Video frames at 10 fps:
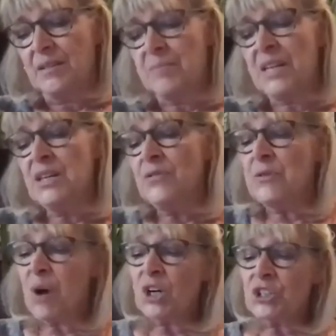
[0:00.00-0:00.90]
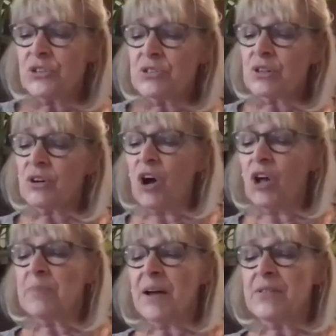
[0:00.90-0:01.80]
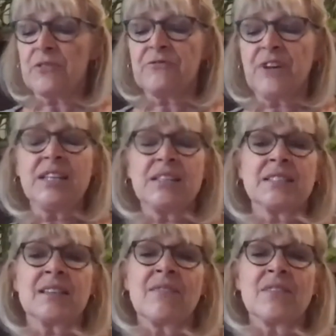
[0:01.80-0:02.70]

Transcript: Many of the marchers are called by their faith